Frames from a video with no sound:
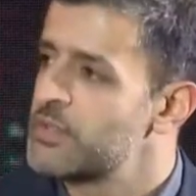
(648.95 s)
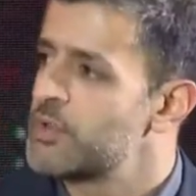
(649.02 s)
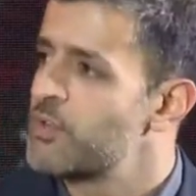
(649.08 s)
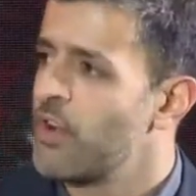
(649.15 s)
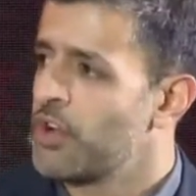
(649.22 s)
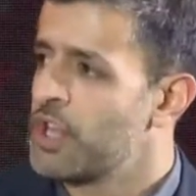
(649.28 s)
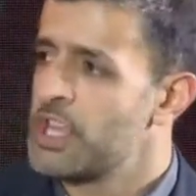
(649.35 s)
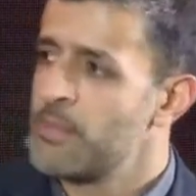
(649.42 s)
You've
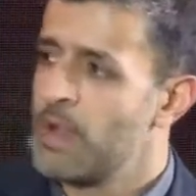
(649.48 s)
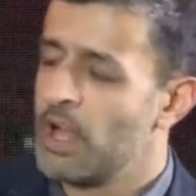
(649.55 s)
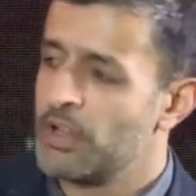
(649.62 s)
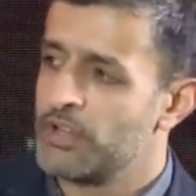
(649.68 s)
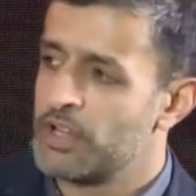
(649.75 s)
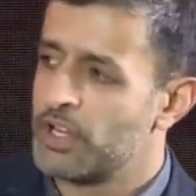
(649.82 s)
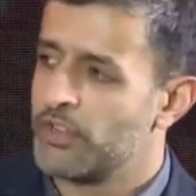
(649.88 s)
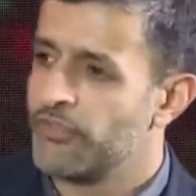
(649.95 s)
got email,
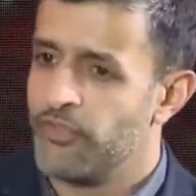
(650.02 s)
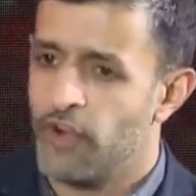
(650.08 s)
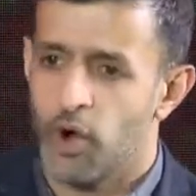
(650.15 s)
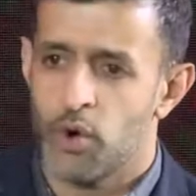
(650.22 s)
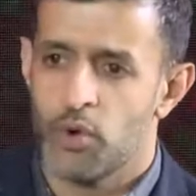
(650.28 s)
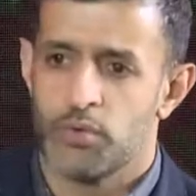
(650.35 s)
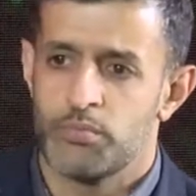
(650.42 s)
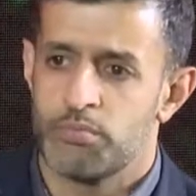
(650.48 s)
you can
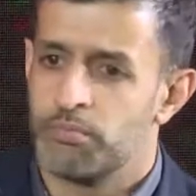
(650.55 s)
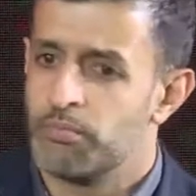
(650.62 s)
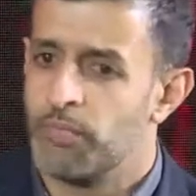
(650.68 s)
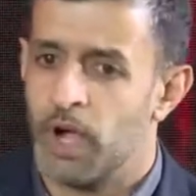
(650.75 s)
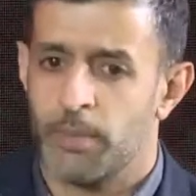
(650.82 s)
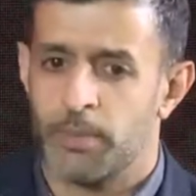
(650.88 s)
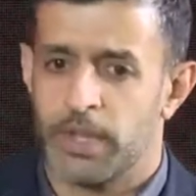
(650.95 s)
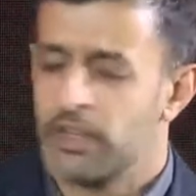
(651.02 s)
phone,
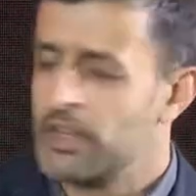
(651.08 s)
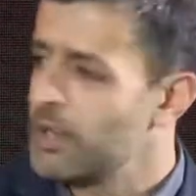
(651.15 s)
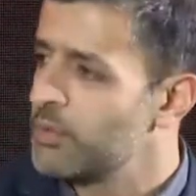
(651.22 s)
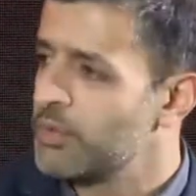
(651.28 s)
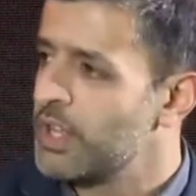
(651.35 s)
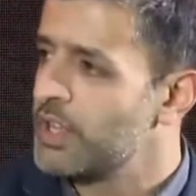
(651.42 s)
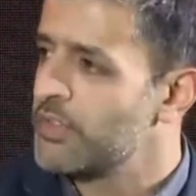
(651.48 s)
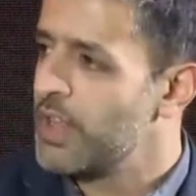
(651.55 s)
Marpe,
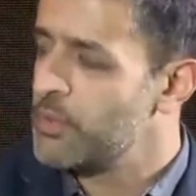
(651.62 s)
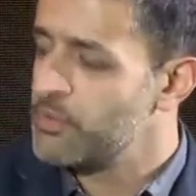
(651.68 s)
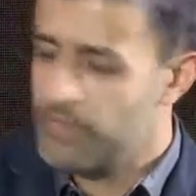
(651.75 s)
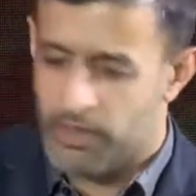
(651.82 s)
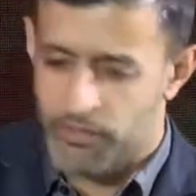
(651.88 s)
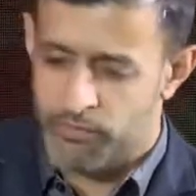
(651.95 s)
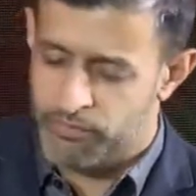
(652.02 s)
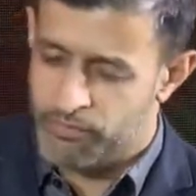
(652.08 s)
everything there.
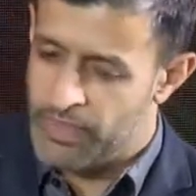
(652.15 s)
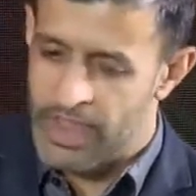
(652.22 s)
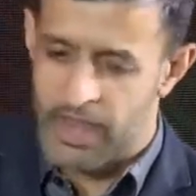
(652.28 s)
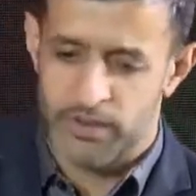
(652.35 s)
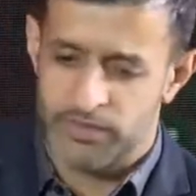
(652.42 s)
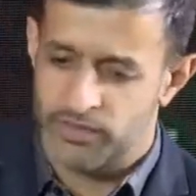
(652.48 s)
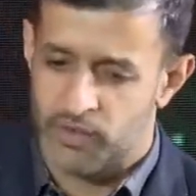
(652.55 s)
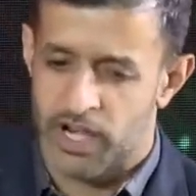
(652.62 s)
They're
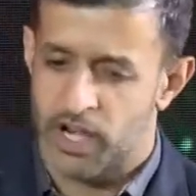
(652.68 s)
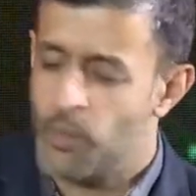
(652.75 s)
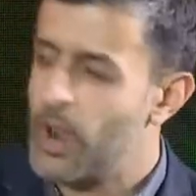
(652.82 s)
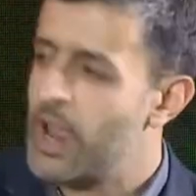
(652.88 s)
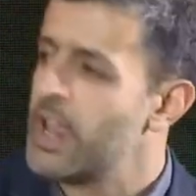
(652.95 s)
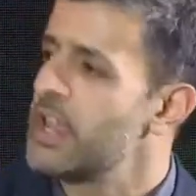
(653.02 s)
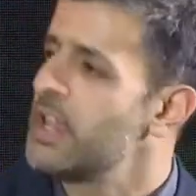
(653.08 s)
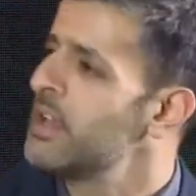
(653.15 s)
there straight
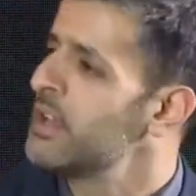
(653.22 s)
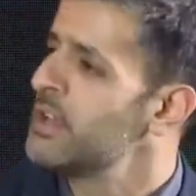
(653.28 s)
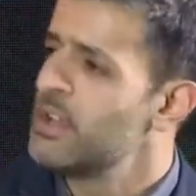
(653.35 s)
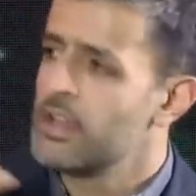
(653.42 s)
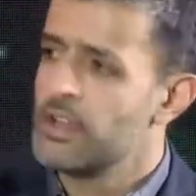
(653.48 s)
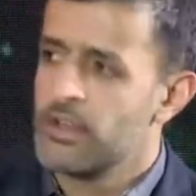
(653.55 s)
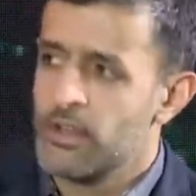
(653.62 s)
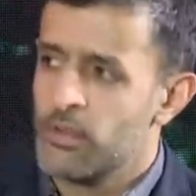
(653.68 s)
away,
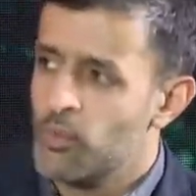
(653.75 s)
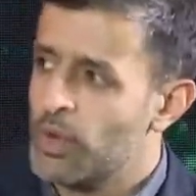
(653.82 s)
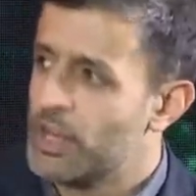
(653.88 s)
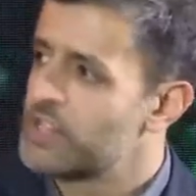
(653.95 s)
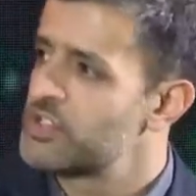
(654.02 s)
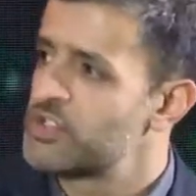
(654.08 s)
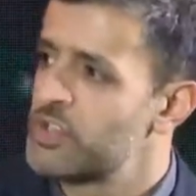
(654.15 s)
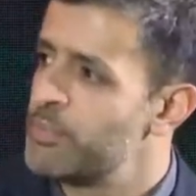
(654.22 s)

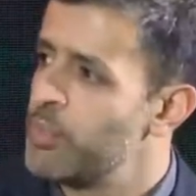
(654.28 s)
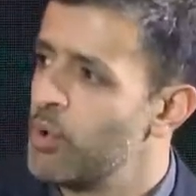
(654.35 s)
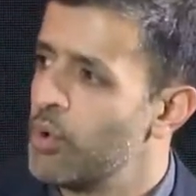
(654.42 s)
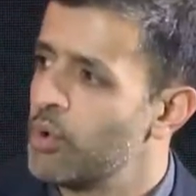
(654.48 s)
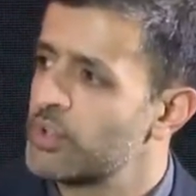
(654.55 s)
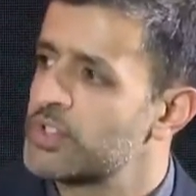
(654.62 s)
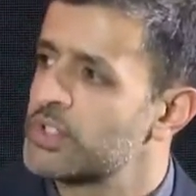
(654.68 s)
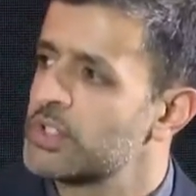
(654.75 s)
willing to
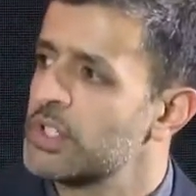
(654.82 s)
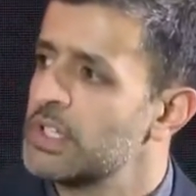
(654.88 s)
support.